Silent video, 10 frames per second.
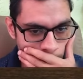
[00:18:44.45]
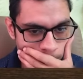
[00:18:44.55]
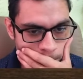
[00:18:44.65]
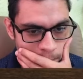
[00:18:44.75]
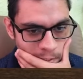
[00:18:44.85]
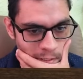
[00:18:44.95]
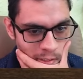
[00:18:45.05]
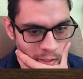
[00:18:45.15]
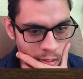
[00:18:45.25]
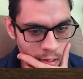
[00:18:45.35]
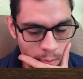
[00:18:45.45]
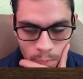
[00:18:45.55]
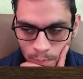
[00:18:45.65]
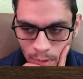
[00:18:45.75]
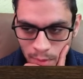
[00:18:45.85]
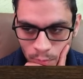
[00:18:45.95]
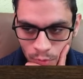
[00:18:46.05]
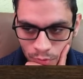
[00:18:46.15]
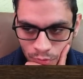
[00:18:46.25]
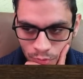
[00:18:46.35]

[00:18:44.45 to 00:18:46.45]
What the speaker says: This is a bad move